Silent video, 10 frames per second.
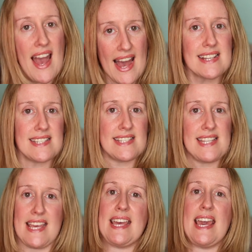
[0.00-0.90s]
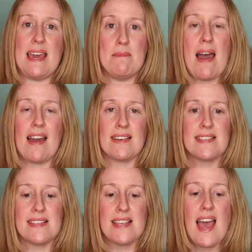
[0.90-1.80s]
at T K
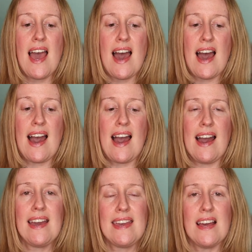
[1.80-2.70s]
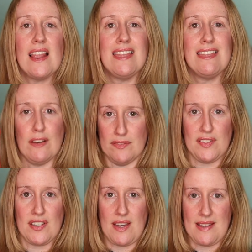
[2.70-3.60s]
Maxx. I
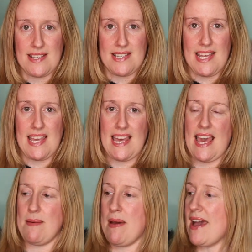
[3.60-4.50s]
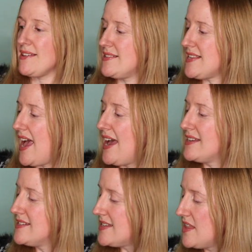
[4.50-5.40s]
love going to T K Maxx
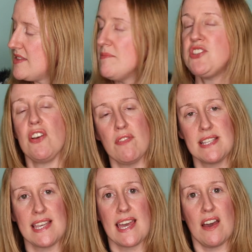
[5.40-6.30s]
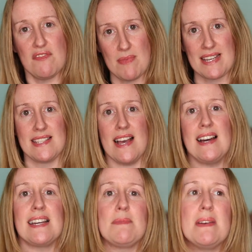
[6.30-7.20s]
and the majority of my
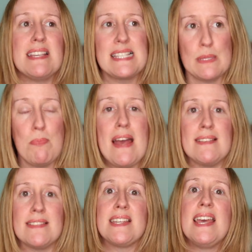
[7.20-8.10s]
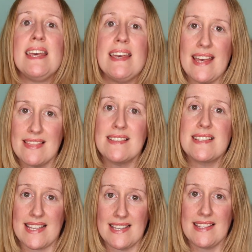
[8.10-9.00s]
time is spent in the
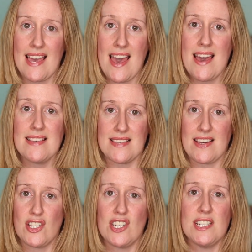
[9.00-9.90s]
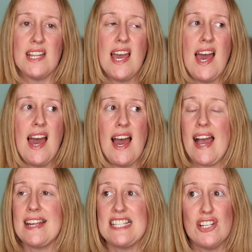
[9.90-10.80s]
skincare section.
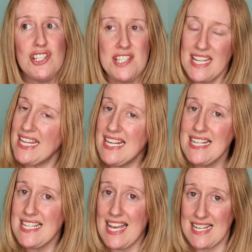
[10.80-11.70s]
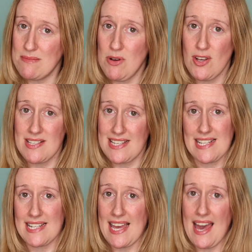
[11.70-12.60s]
I don't need any more
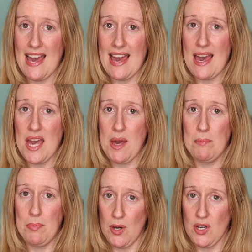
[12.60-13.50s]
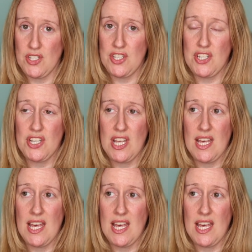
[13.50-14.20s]
skincare, but